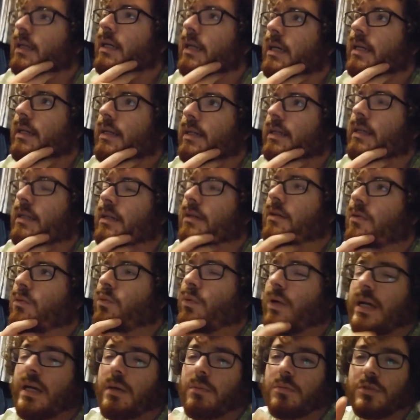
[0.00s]
and then
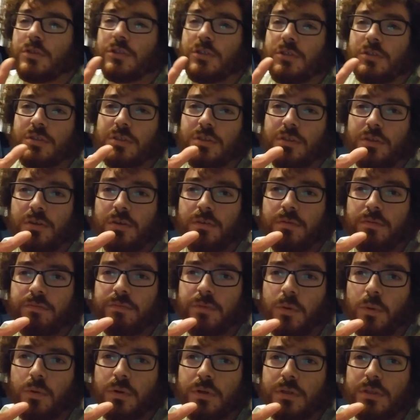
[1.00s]
Rey was using her
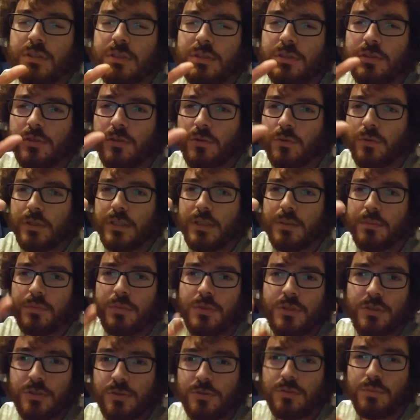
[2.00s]
Force grip
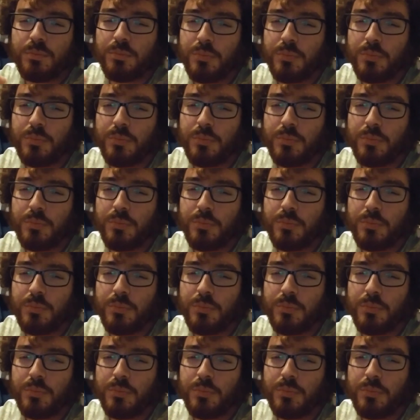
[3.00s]
to